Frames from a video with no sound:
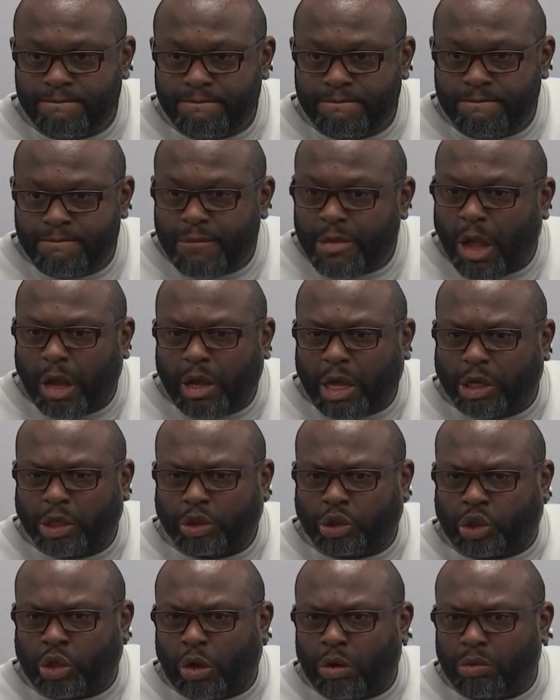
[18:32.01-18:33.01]
you got to
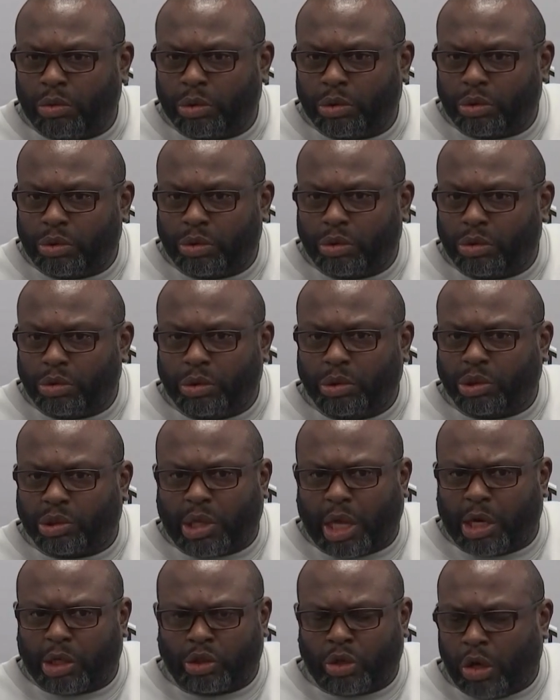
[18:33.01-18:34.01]
just talk. You just
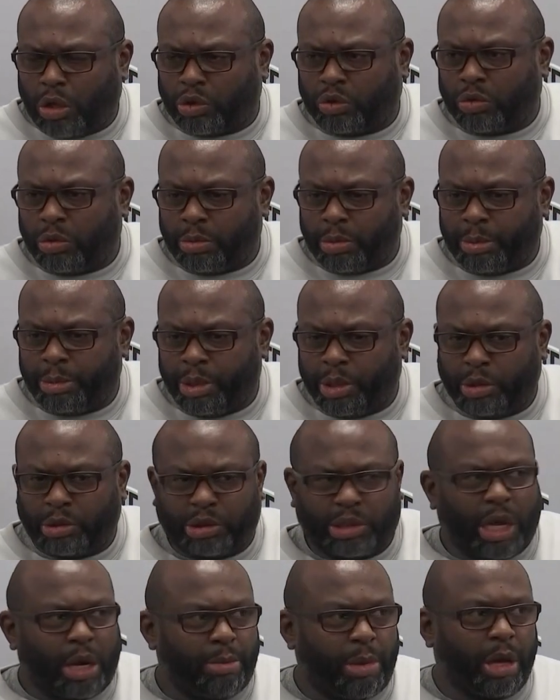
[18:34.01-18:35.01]
got to talk to him.
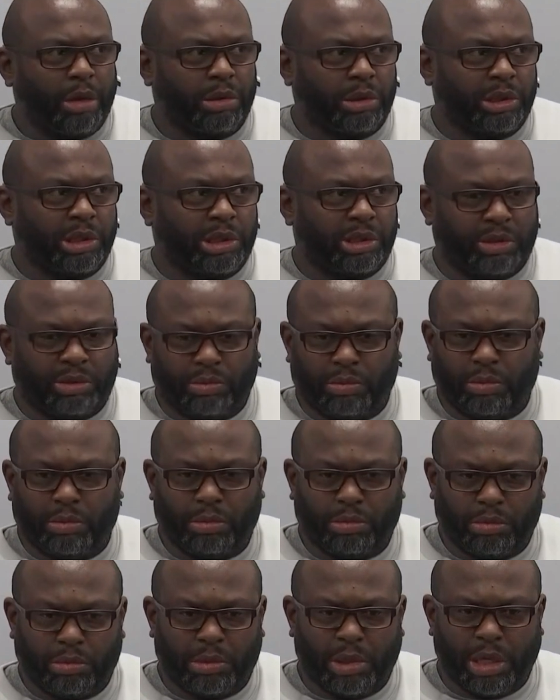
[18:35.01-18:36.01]
It's not about just
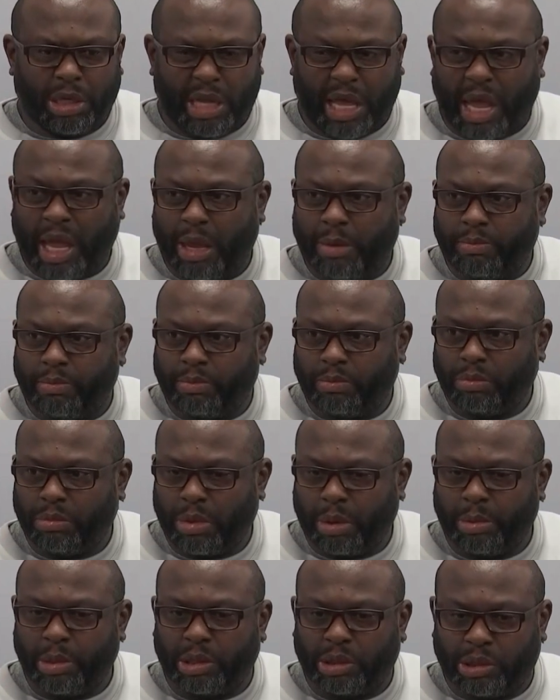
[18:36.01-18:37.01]
in game.
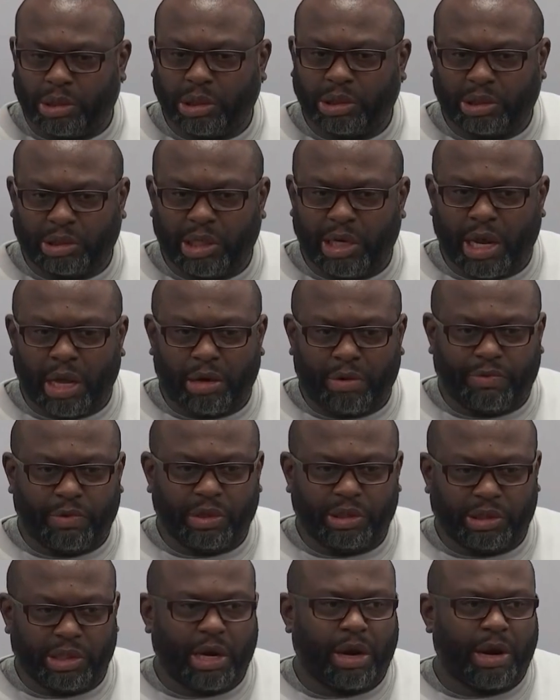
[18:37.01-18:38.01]
Just sit down. If
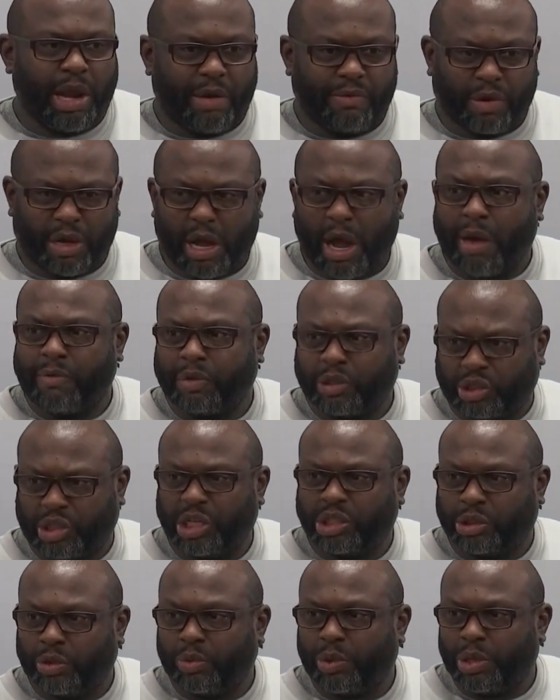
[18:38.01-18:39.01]
you sit down and have a
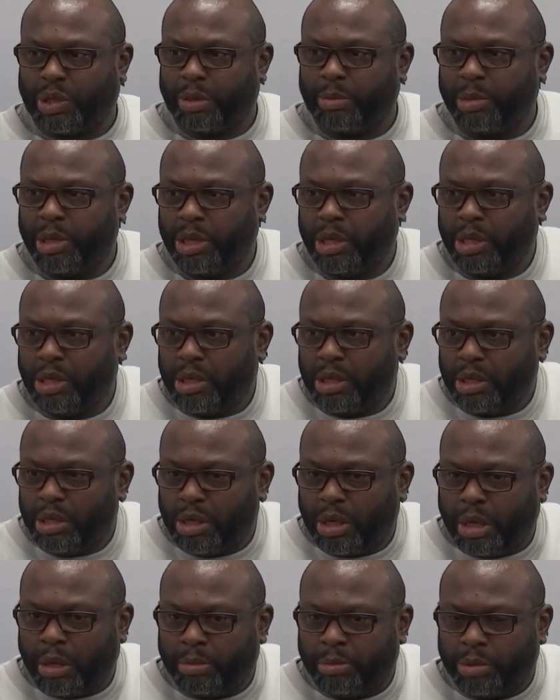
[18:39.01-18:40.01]
conversation with
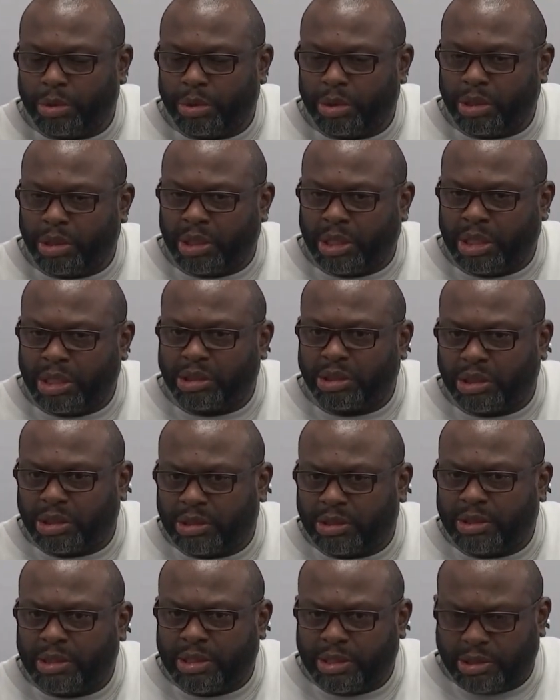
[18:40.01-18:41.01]
him, he's
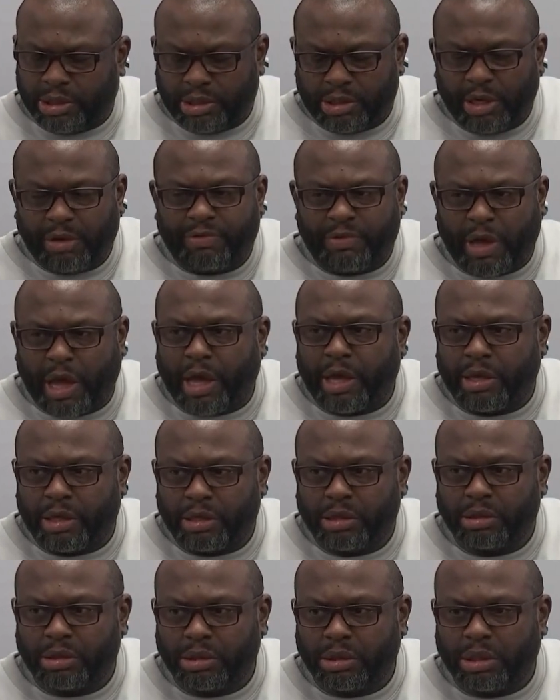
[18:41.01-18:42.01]
a tough guy.
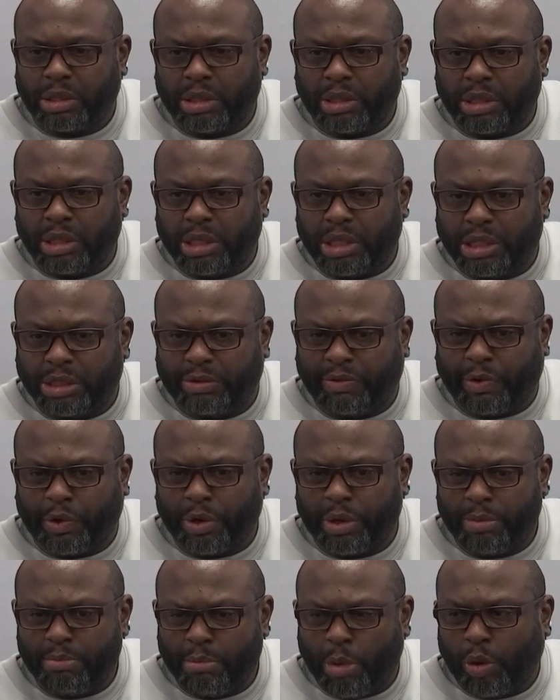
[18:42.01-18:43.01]
And he's a
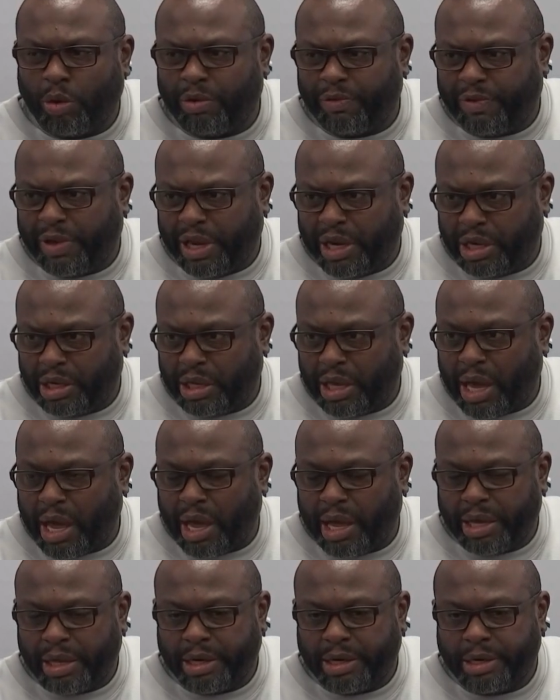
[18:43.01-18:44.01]
very motivated
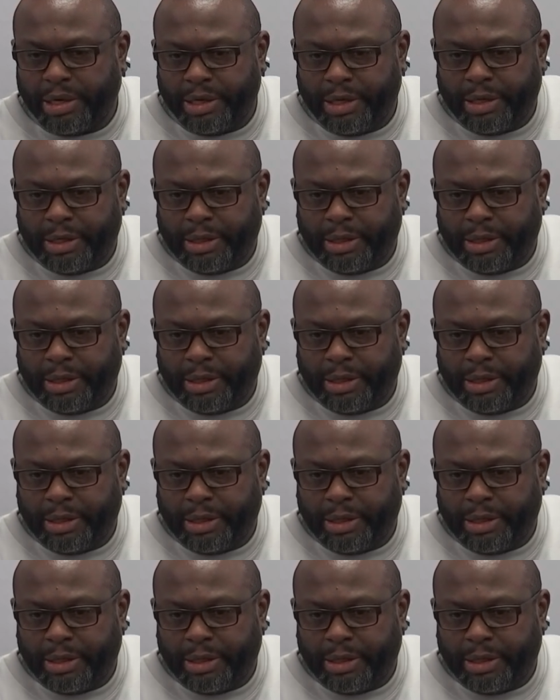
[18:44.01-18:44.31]
guy, and